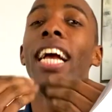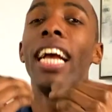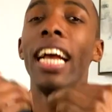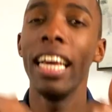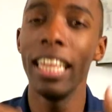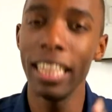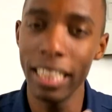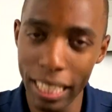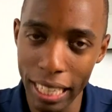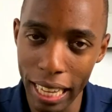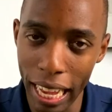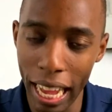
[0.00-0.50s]

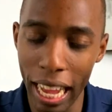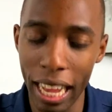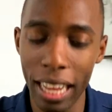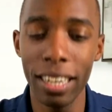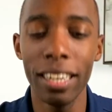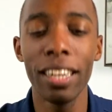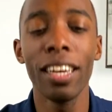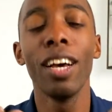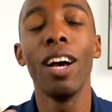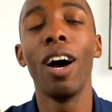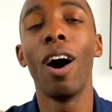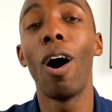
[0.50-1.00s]
In the
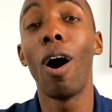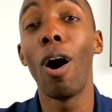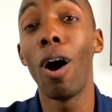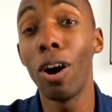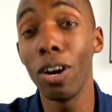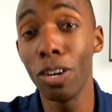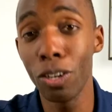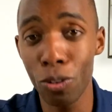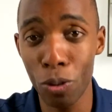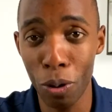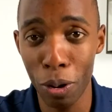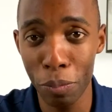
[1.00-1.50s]
end,
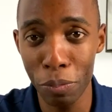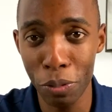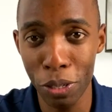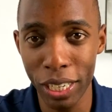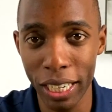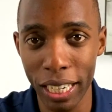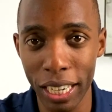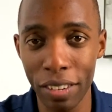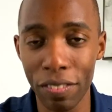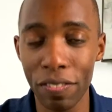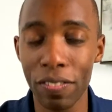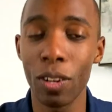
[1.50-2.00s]
our dorm
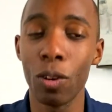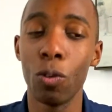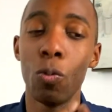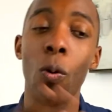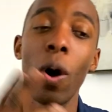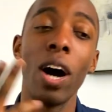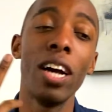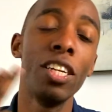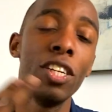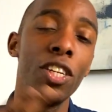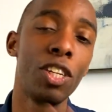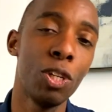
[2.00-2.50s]
chief
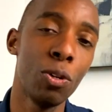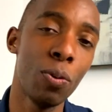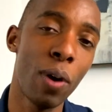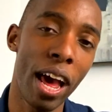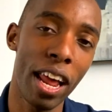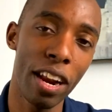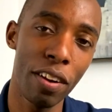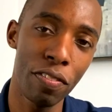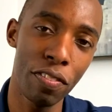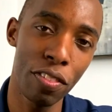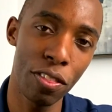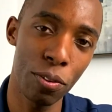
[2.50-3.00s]
won two out
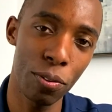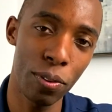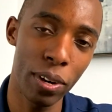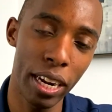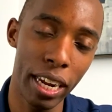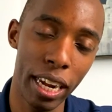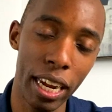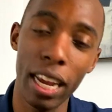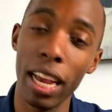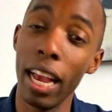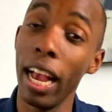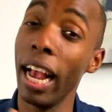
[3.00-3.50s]
of
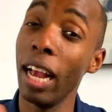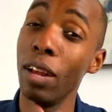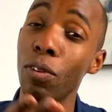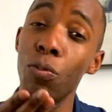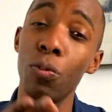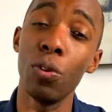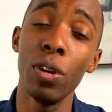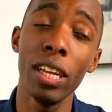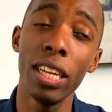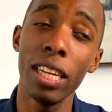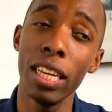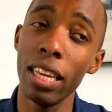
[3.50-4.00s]
three, and
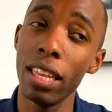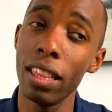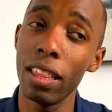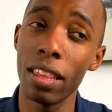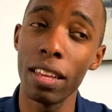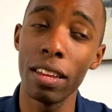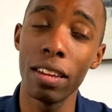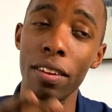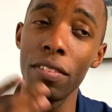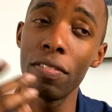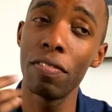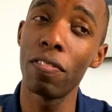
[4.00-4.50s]
really
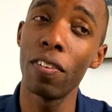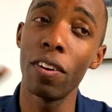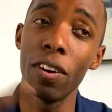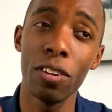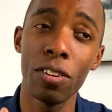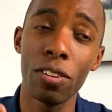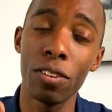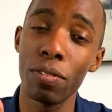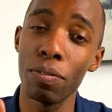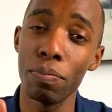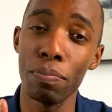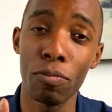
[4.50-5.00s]
the
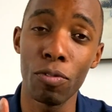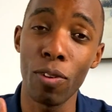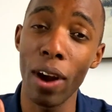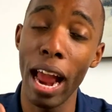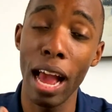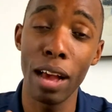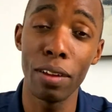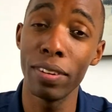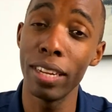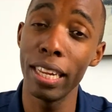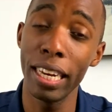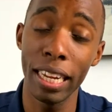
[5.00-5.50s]
first
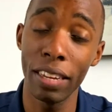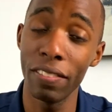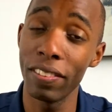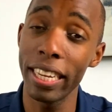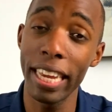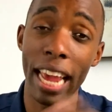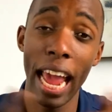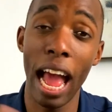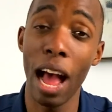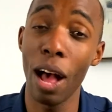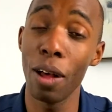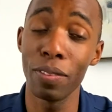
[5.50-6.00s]
round didn't even
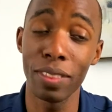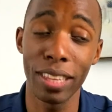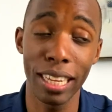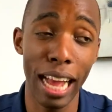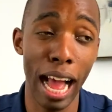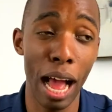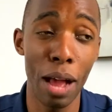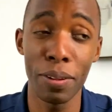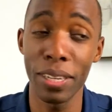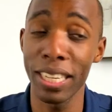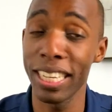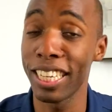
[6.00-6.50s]
count. The
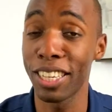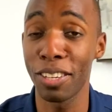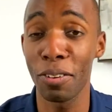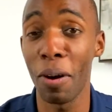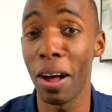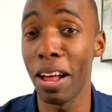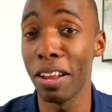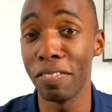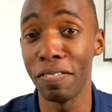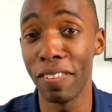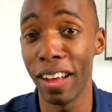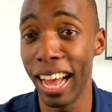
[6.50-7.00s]
guy was
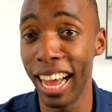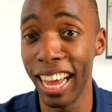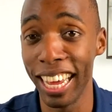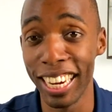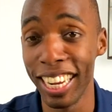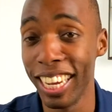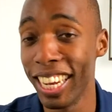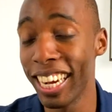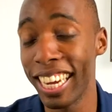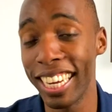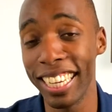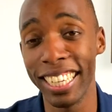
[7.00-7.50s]
disqualified
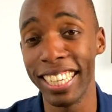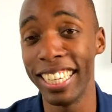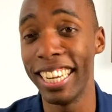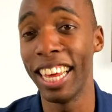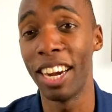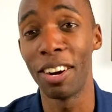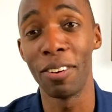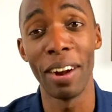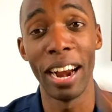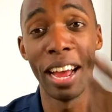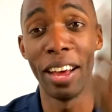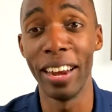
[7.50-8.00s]
because he did
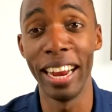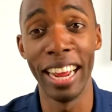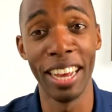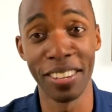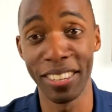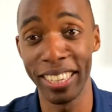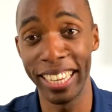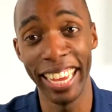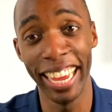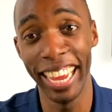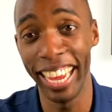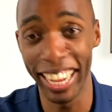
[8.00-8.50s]
a roundhouse
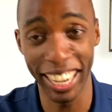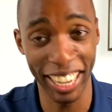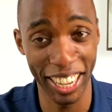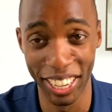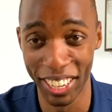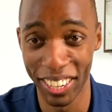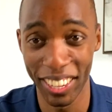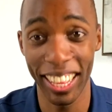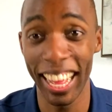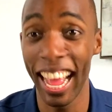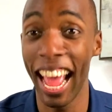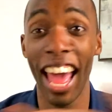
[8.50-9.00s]
kick
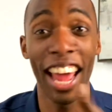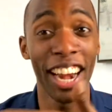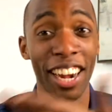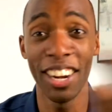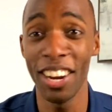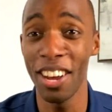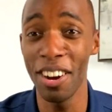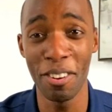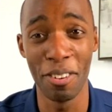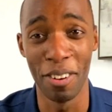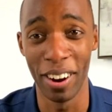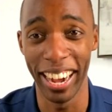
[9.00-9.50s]
out of
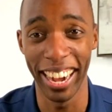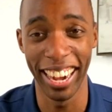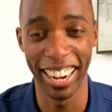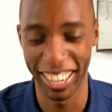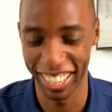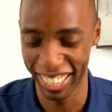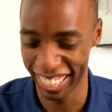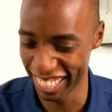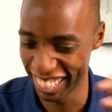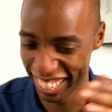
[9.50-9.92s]
nowhere.